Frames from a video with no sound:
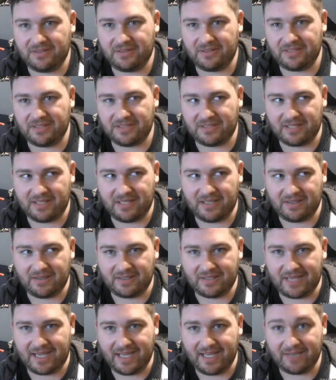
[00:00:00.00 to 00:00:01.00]
just, like,
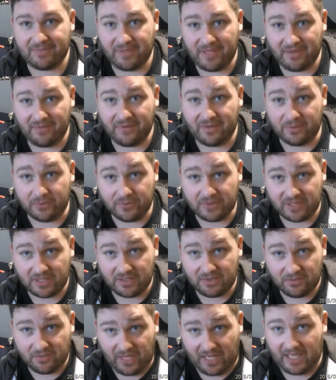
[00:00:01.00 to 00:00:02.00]
tie up every loose end
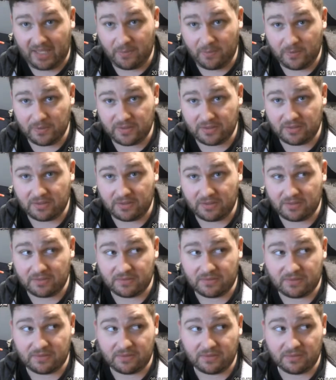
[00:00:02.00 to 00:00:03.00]
you can with Sogo's
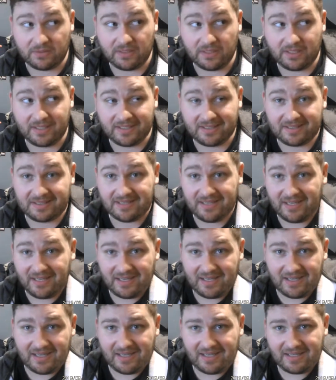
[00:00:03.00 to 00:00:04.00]
story, because
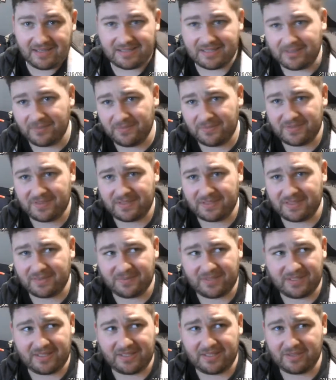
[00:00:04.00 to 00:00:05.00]

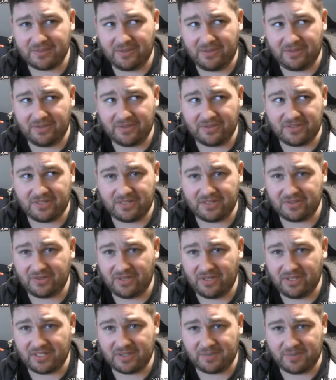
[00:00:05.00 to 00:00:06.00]
something tells me they're just going to try
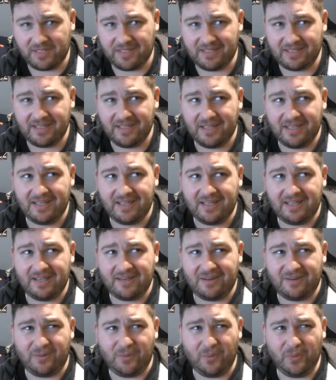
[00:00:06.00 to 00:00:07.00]
to explain
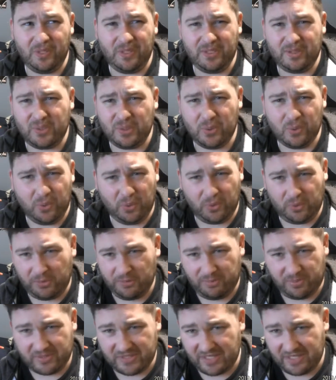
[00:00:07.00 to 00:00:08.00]
only 2 or
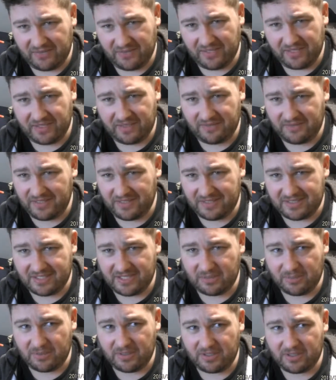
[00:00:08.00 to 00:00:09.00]
3% of it in a V
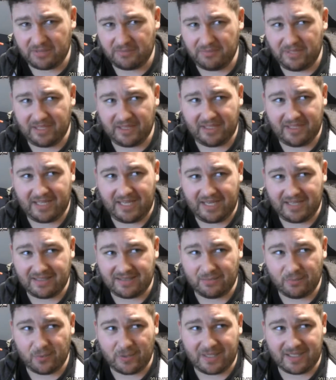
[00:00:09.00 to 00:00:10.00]
Cinema, mainly Gates
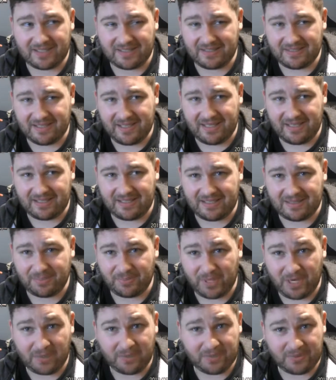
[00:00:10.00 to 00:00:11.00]
and Waz's cases.
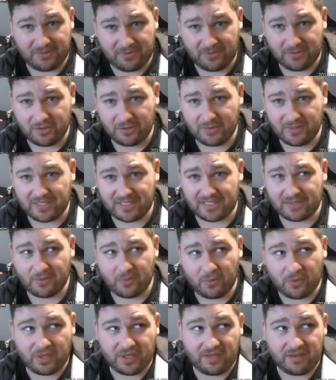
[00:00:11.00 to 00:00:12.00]
Probably Tsukiyomi's as a
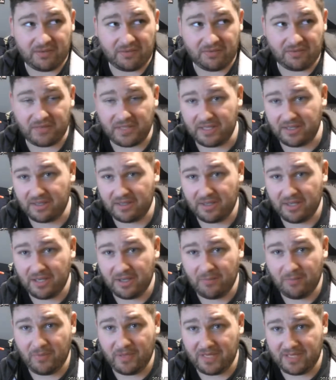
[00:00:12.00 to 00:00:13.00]
what-if, like,
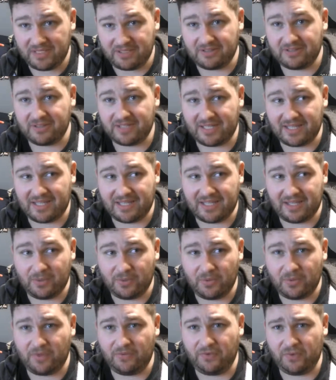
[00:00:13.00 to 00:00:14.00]
miniseries like they did
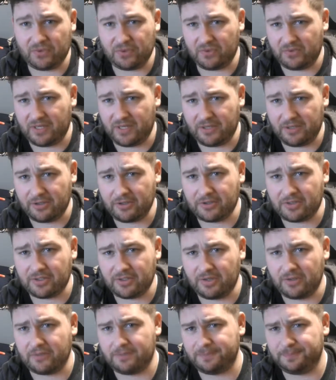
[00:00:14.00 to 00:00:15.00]
with the Future Rider,
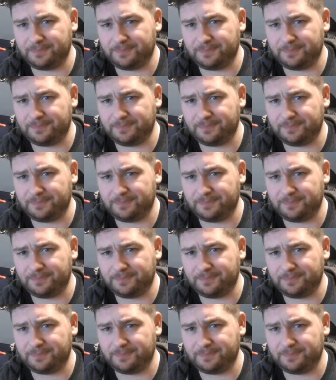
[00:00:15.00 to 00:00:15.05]
so